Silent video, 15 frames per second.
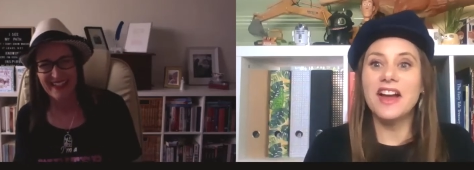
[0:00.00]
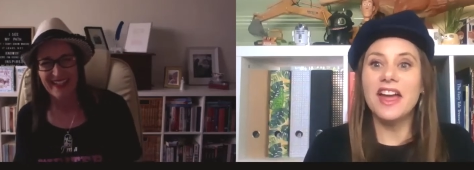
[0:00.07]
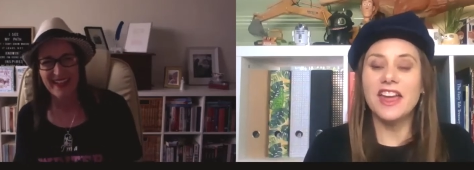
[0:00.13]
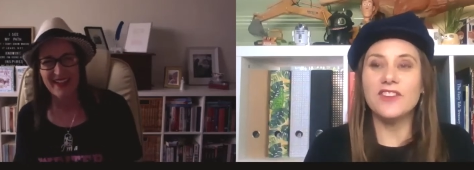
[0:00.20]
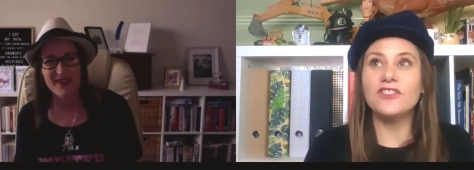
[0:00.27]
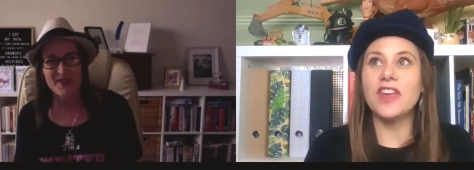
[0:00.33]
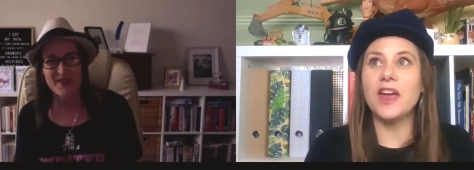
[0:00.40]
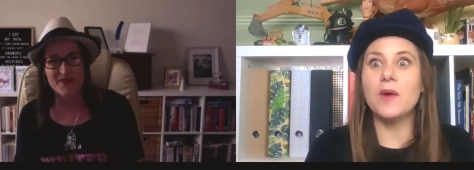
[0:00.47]

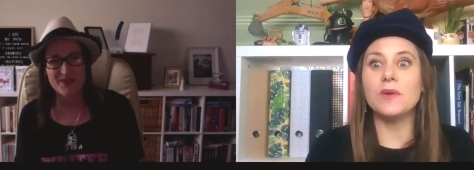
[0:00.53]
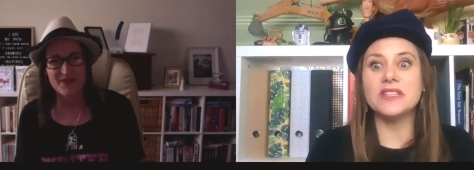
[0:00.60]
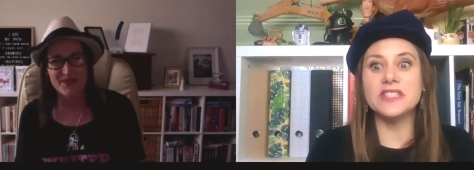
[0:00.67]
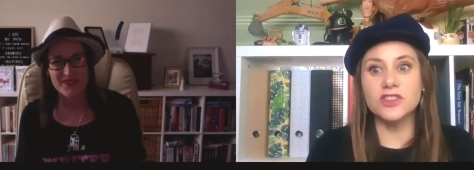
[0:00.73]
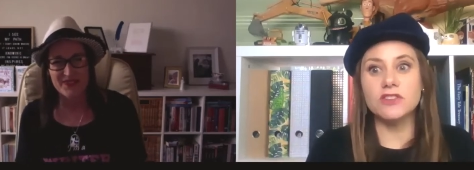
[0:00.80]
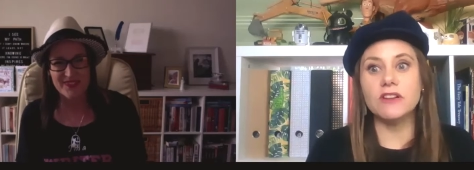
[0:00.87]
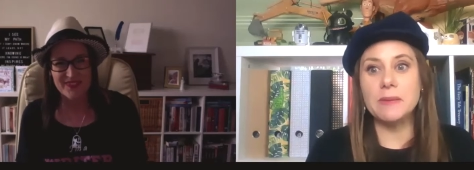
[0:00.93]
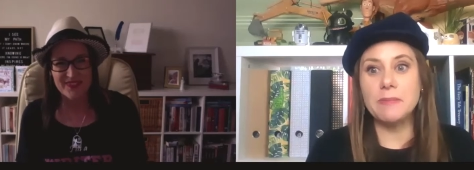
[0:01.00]
Speaker 1: If there was
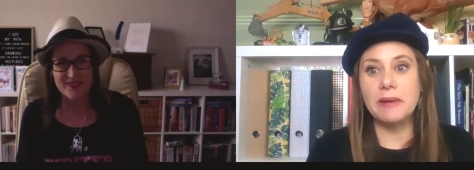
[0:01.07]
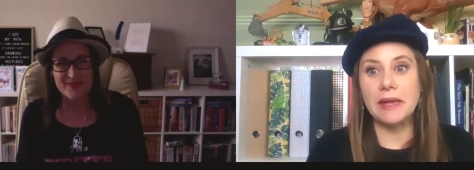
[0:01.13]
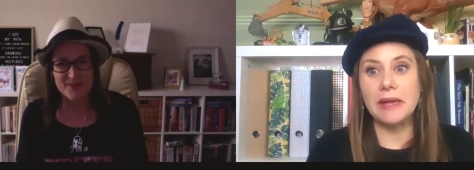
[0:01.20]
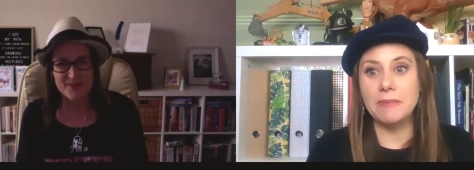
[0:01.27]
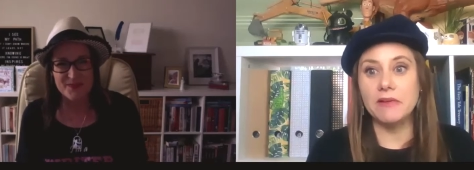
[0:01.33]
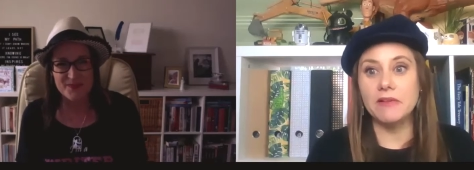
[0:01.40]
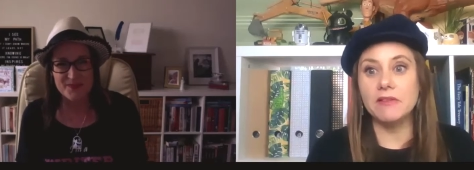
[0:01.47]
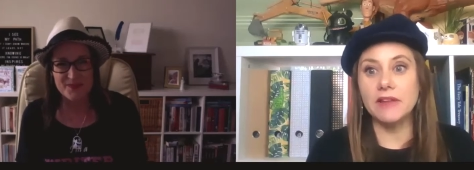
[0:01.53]
three
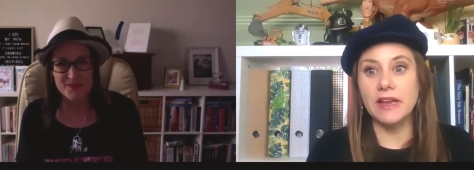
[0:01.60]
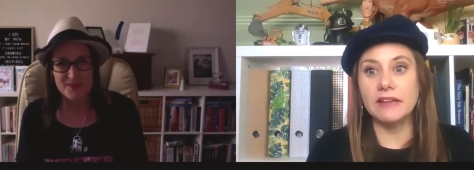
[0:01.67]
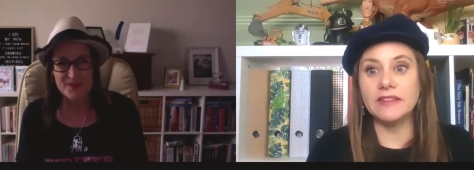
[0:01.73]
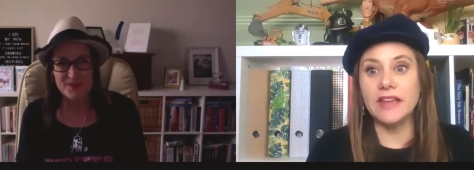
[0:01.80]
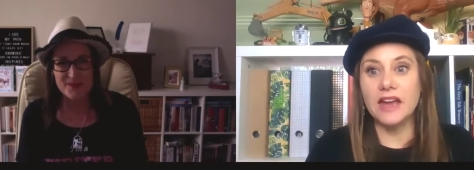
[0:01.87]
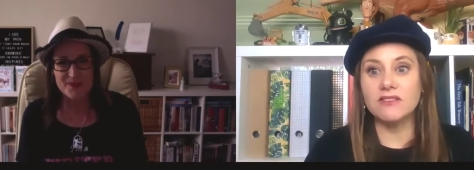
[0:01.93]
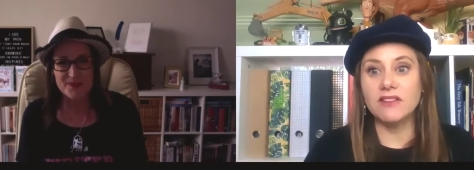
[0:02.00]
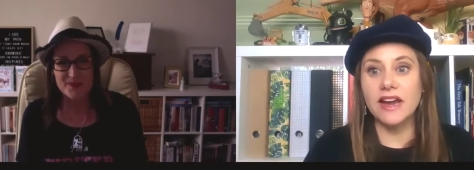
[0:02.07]
people in
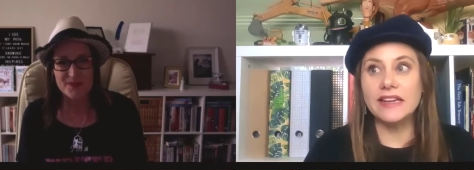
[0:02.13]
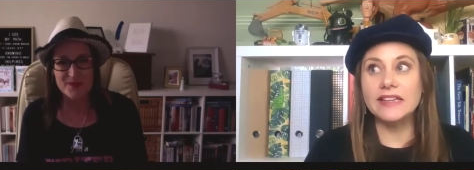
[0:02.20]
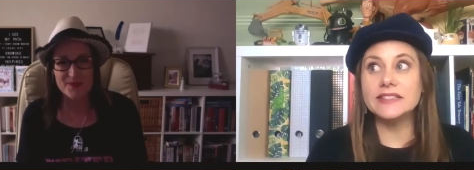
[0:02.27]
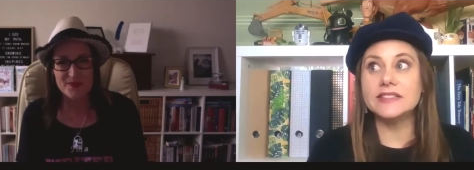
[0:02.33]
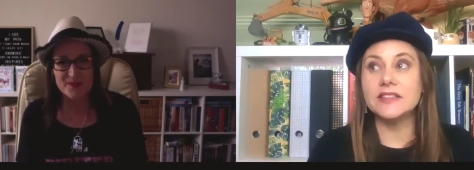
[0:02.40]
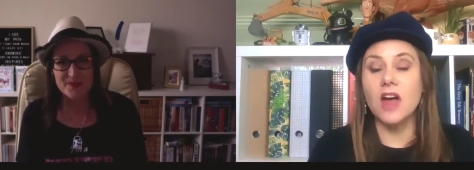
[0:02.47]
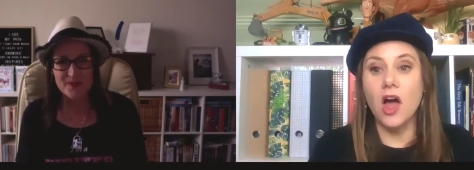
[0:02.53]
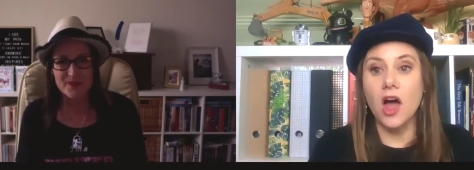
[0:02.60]
that race,
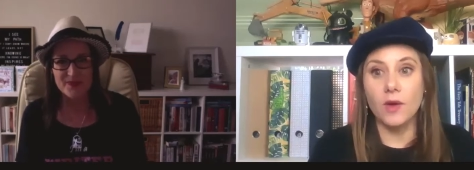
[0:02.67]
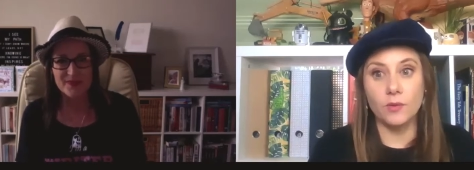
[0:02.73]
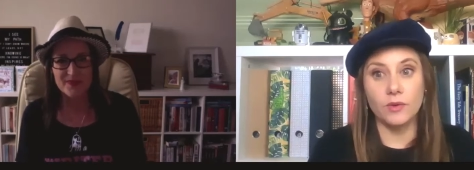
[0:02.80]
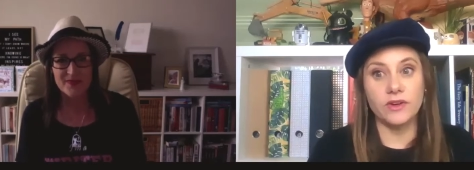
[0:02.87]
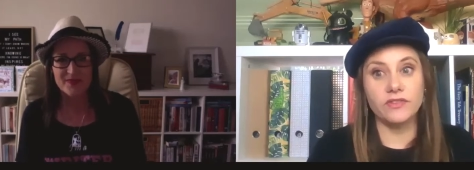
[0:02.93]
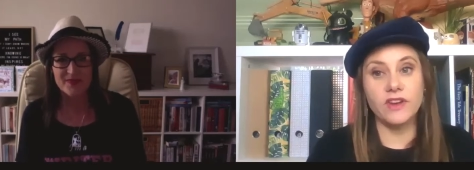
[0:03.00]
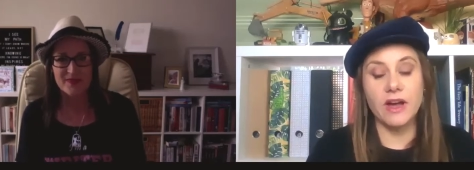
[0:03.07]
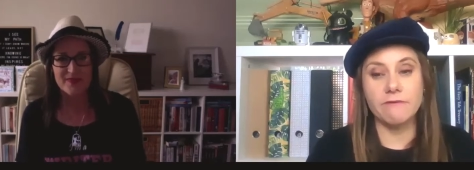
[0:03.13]
I would
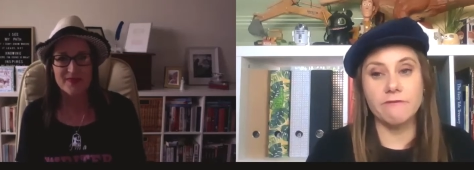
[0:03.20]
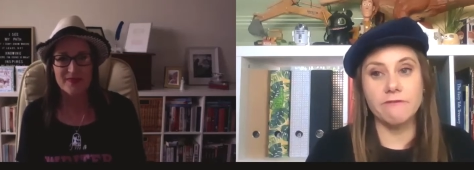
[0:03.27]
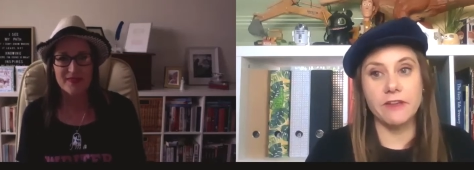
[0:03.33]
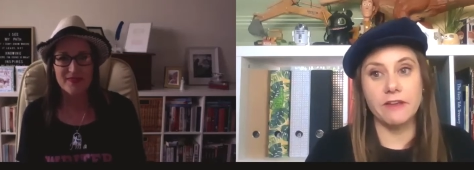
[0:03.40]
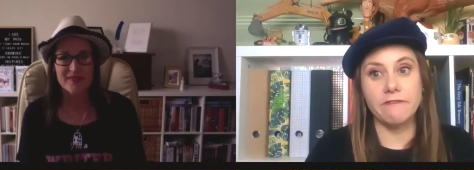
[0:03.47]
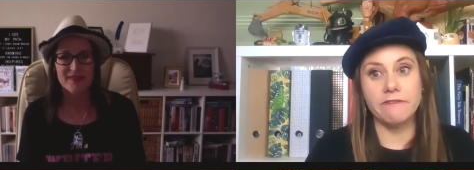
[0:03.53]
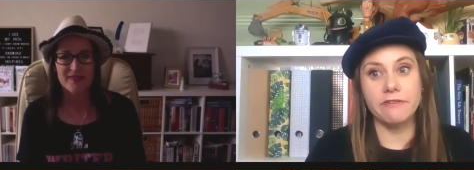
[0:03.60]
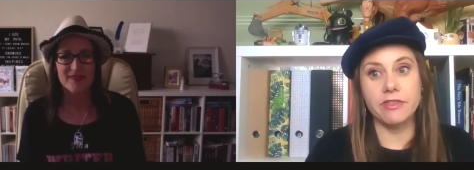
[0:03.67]
have come
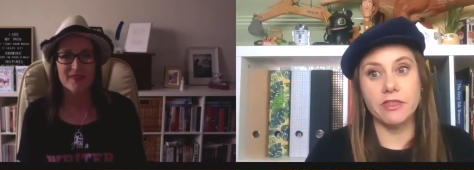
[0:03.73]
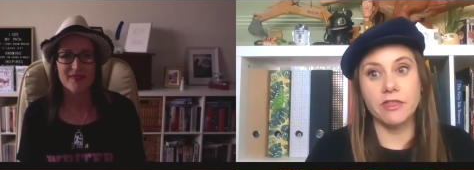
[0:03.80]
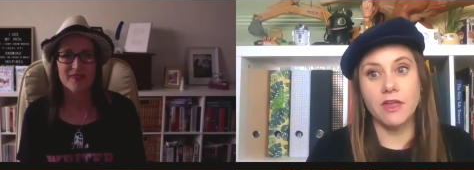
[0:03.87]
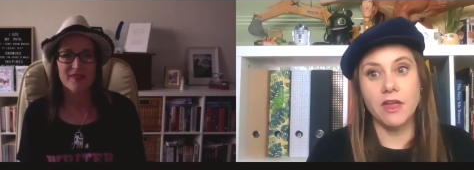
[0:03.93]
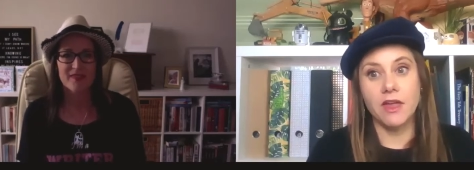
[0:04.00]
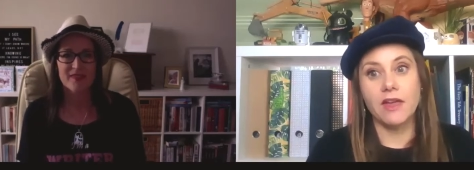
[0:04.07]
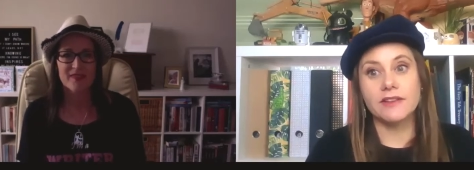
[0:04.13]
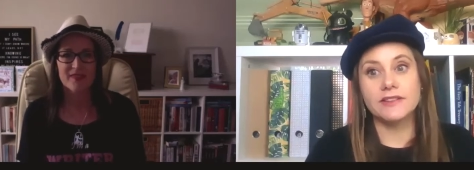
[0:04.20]
fifth
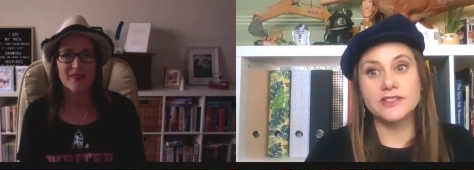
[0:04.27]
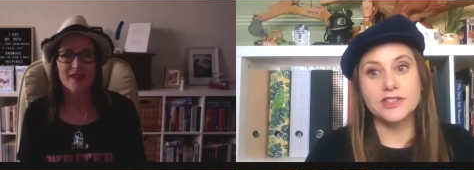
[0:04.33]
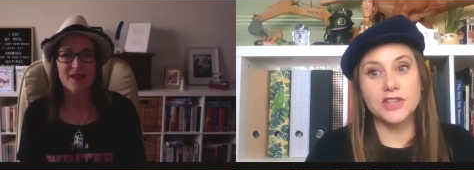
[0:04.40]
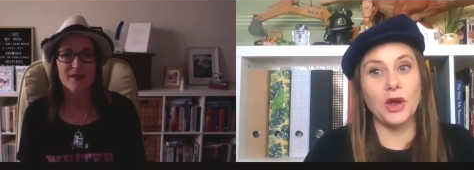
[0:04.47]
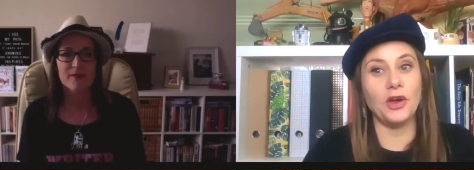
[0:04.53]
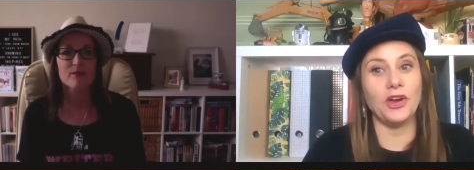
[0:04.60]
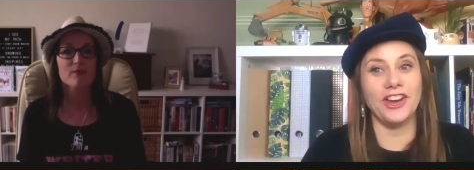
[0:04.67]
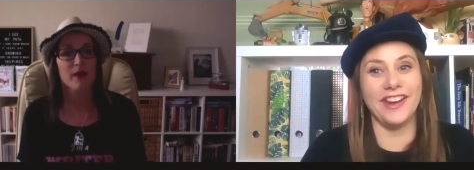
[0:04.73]

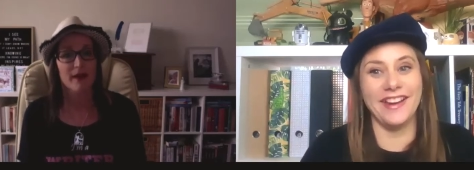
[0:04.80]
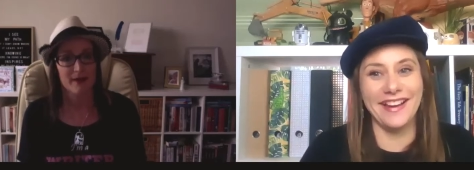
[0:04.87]
yeah,